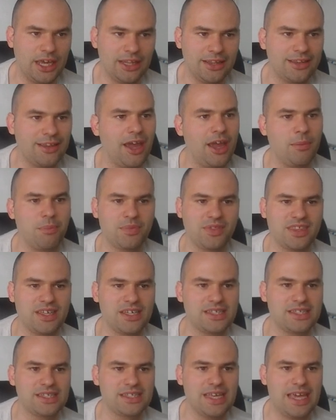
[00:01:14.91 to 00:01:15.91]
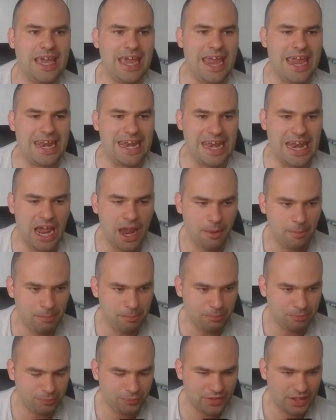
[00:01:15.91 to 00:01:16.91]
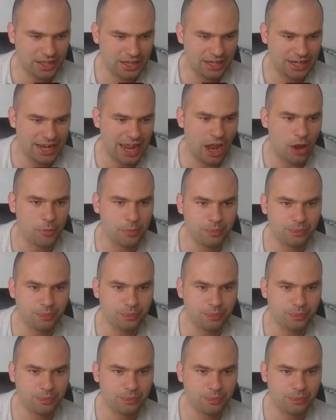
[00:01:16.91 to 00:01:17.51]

and type this in. Now,